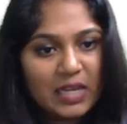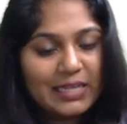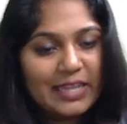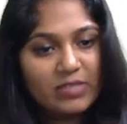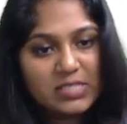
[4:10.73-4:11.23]

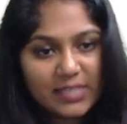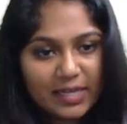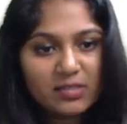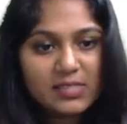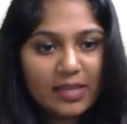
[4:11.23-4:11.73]
level,
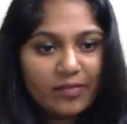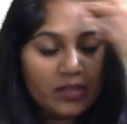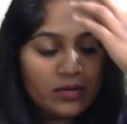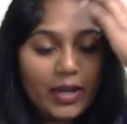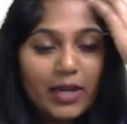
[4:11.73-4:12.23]
status level,
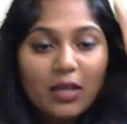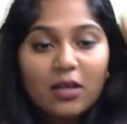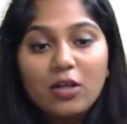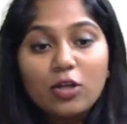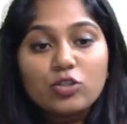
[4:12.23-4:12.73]
right?
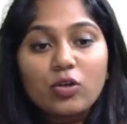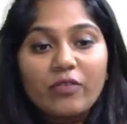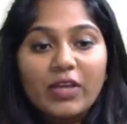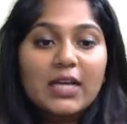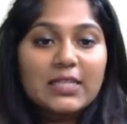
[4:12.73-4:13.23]
So
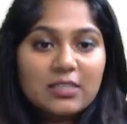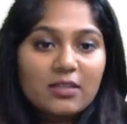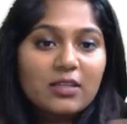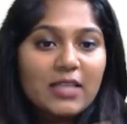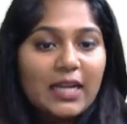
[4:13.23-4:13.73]
we
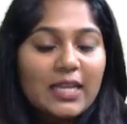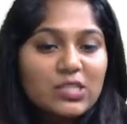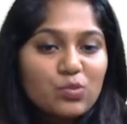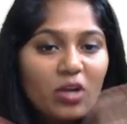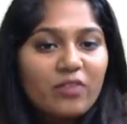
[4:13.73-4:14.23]
consider that
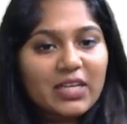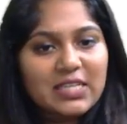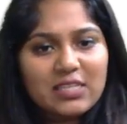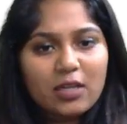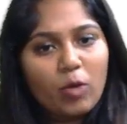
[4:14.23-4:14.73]
as what we
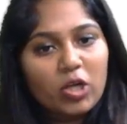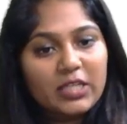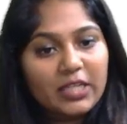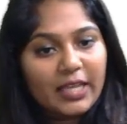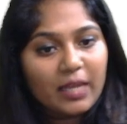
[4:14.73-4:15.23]
consider
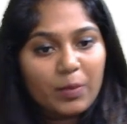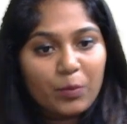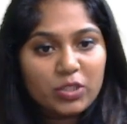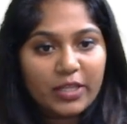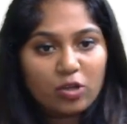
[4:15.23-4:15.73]
monetary can be
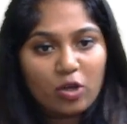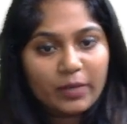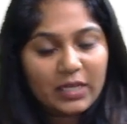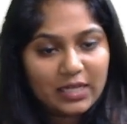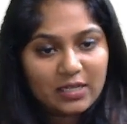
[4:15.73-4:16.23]
both
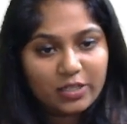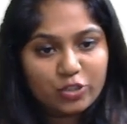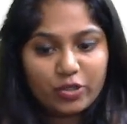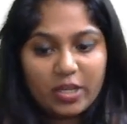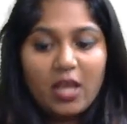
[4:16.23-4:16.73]
economical and
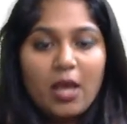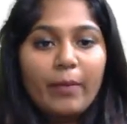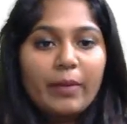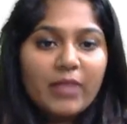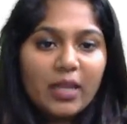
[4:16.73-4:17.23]
luxury.
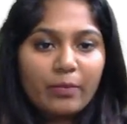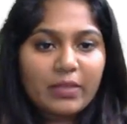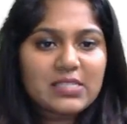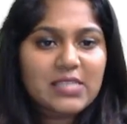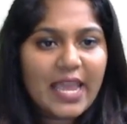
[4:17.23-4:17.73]
Ma'am, that
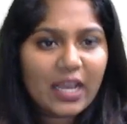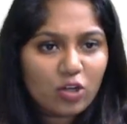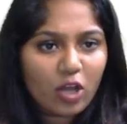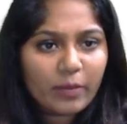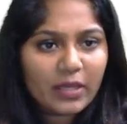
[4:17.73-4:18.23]
means
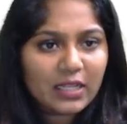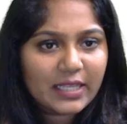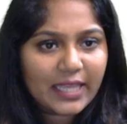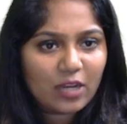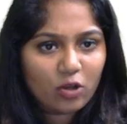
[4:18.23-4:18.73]
economical
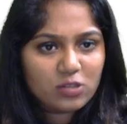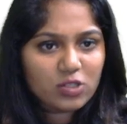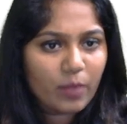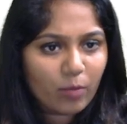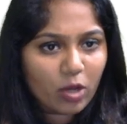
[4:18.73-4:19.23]
can
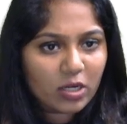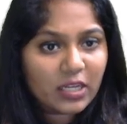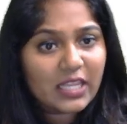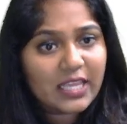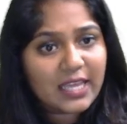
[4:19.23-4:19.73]
also be
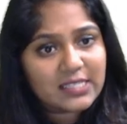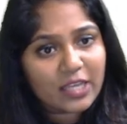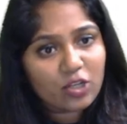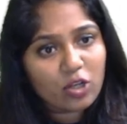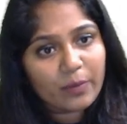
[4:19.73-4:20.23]
monetary. Yes,
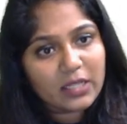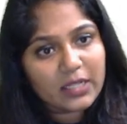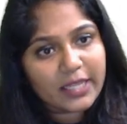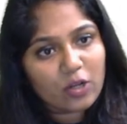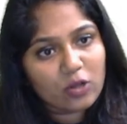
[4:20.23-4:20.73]

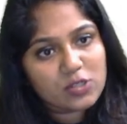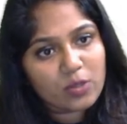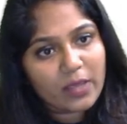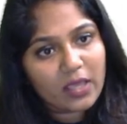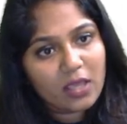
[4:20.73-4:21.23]
economical can also
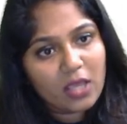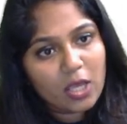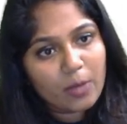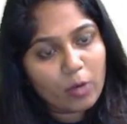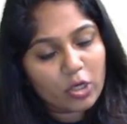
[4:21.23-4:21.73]
be
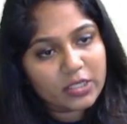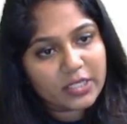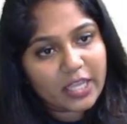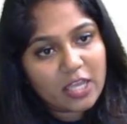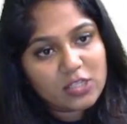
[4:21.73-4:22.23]

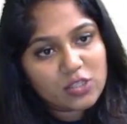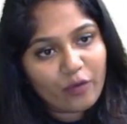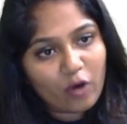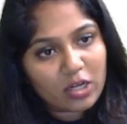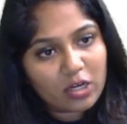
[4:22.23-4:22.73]
monetary. So
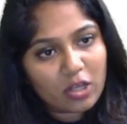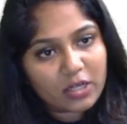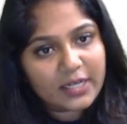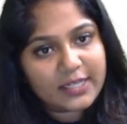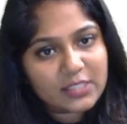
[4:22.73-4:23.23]
for an
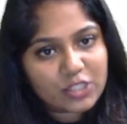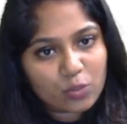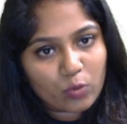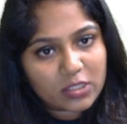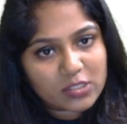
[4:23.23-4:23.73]
organization,
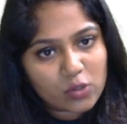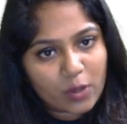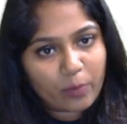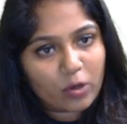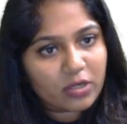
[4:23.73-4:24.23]
what is so
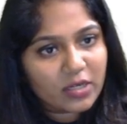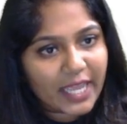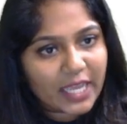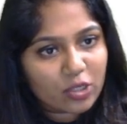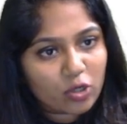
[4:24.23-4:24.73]
important?
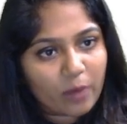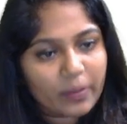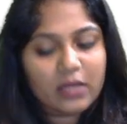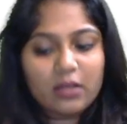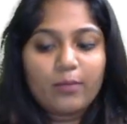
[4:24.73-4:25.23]

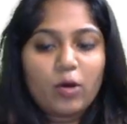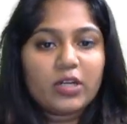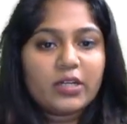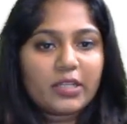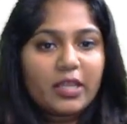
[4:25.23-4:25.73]
Economical,
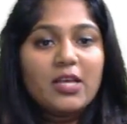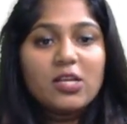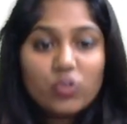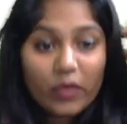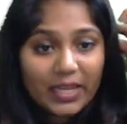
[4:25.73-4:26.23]
monetary.
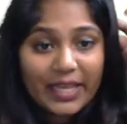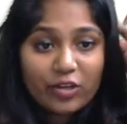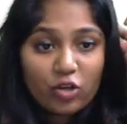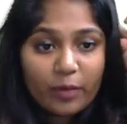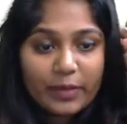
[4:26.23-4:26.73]
So an
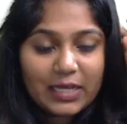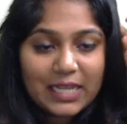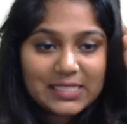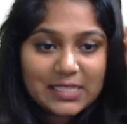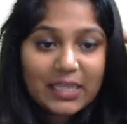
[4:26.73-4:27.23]
economical
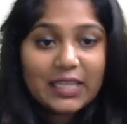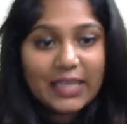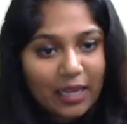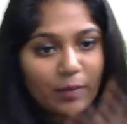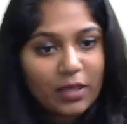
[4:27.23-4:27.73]
asset
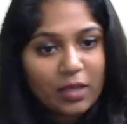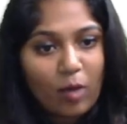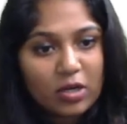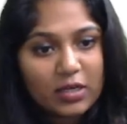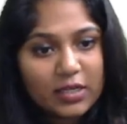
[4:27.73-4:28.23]
can be a
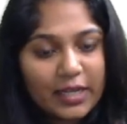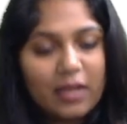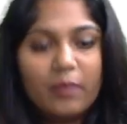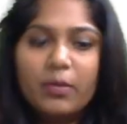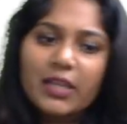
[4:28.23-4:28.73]
monetary
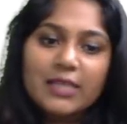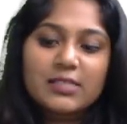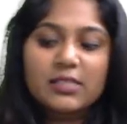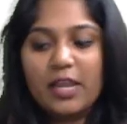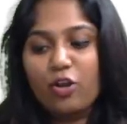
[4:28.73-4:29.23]
element.
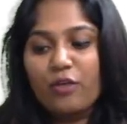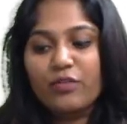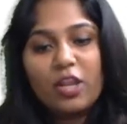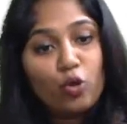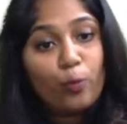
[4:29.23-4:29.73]
Yes, the end of
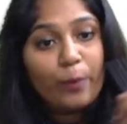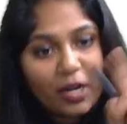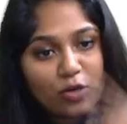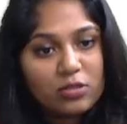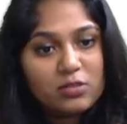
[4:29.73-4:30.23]
the day, you pay
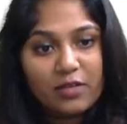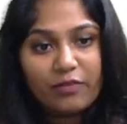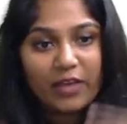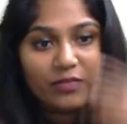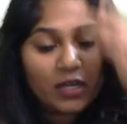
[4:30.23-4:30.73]

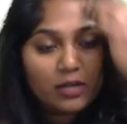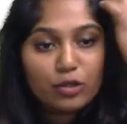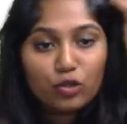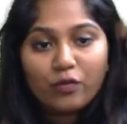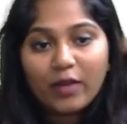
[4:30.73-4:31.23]
2500
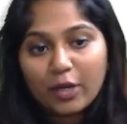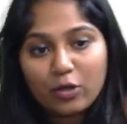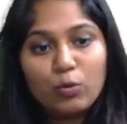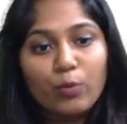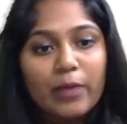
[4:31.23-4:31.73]
to fly to
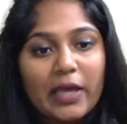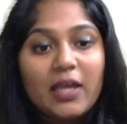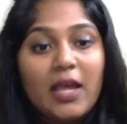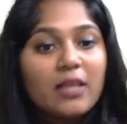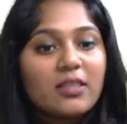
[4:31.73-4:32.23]
Mumbai.
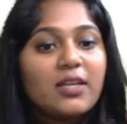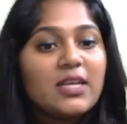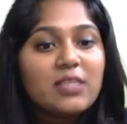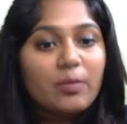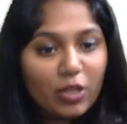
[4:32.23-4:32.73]
That
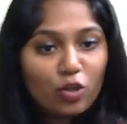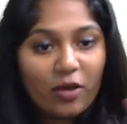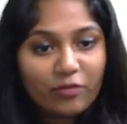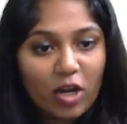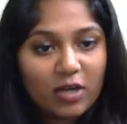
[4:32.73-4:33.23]
doesn't mean you
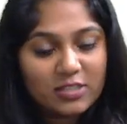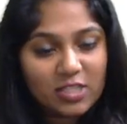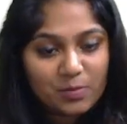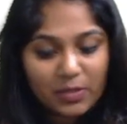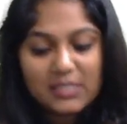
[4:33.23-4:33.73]
have not,
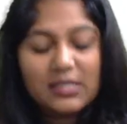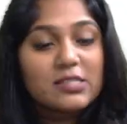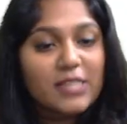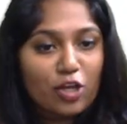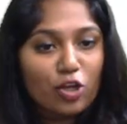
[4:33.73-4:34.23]
just because it
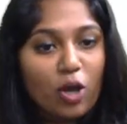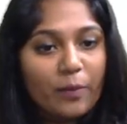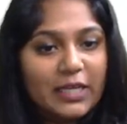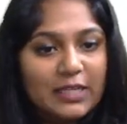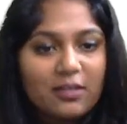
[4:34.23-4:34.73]
is
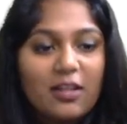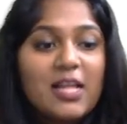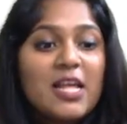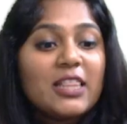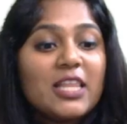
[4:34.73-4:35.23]
economical,
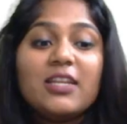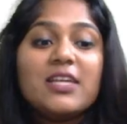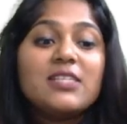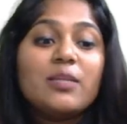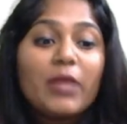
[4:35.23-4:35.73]
that
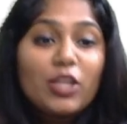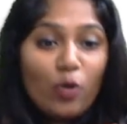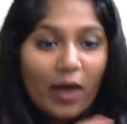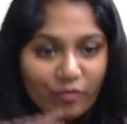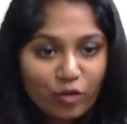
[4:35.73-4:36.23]
doesn't mean
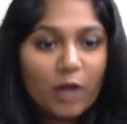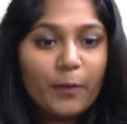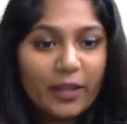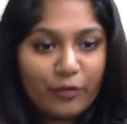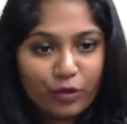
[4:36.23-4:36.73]
you have not
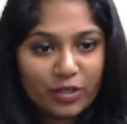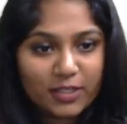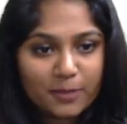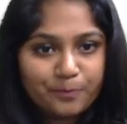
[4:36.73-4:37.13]
paid for it.